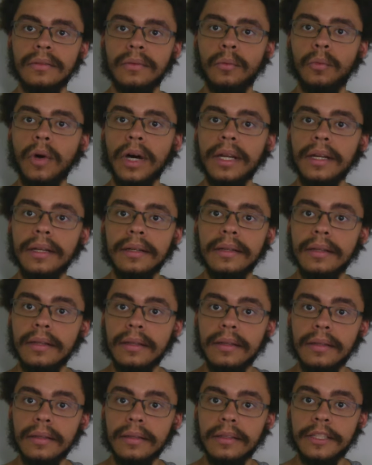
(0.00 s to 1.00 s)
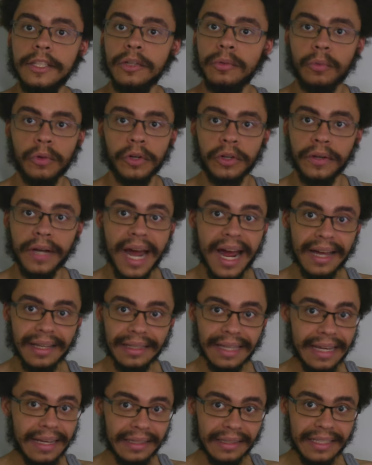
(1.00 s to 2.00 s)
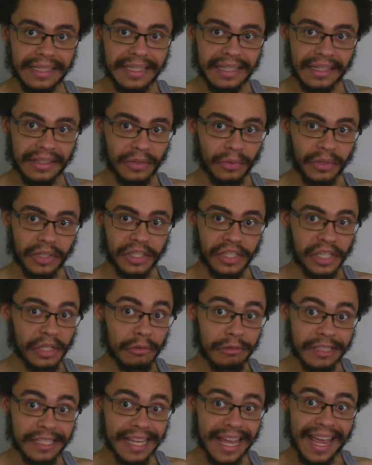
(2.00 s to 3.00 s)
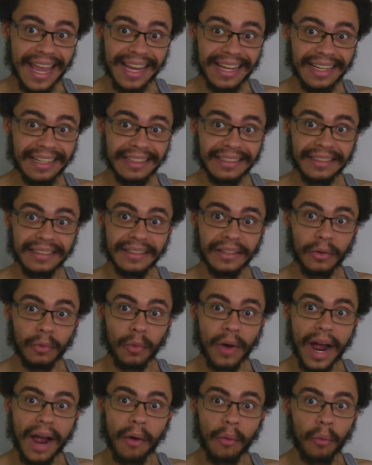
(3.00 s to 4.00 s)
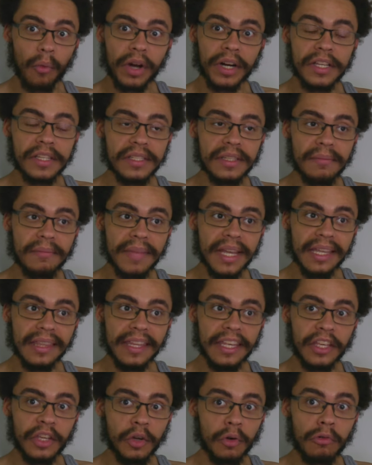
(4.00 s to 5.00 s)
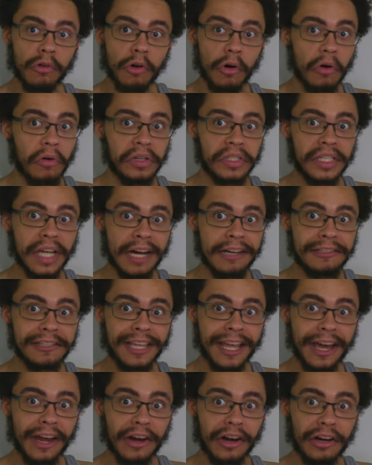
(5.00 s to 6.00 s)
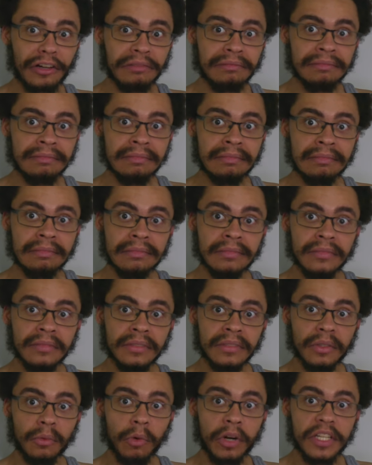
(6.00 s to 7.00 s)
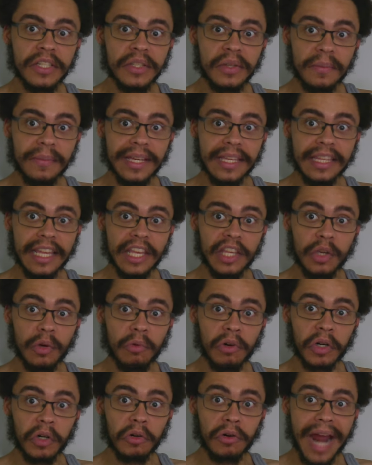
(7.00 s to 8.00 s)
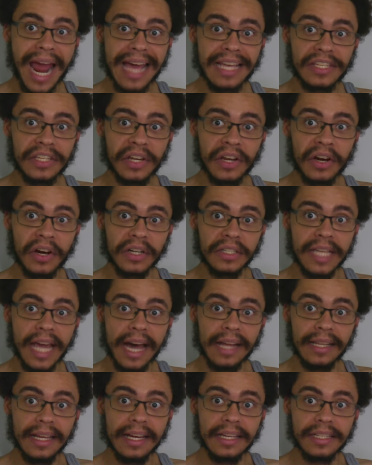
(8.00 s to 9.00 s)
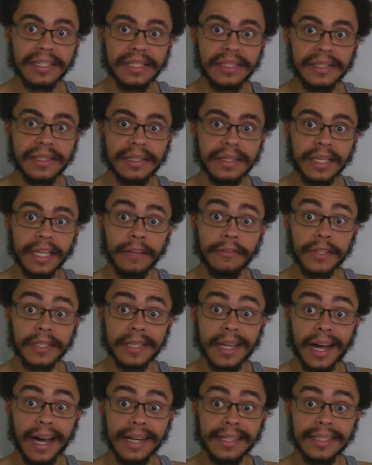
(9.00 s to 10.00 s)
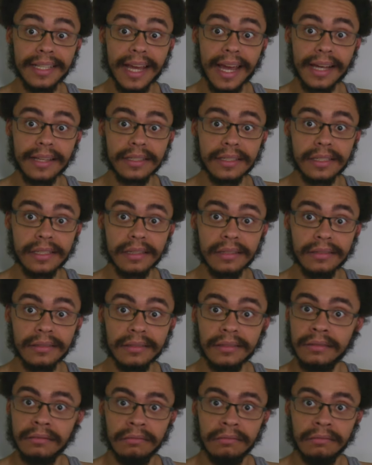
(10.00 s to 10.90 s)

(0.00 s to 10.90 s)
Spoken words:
What? Were you not listening to what she was saying? What does it mean that you were always cussing at her? What does it mean that you were harassing her? Tell us. Give us context.